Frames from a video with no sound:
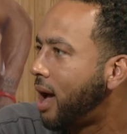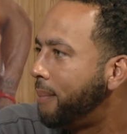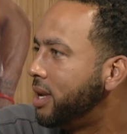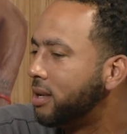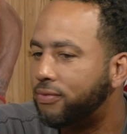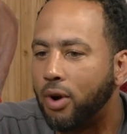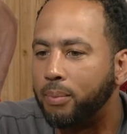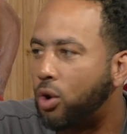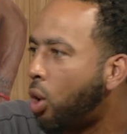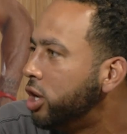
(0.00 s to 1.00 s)
I mean,
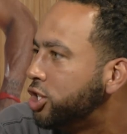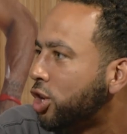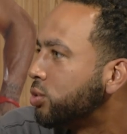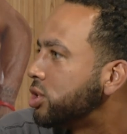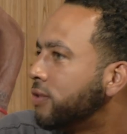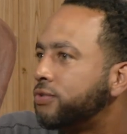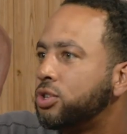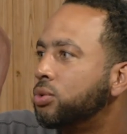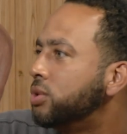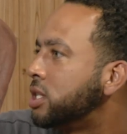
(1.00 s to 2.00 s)
from Corey Joseph
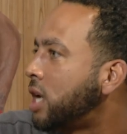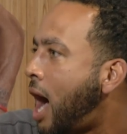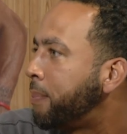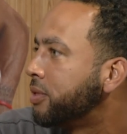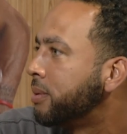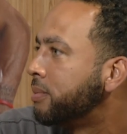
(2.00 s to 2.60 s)
to the top of the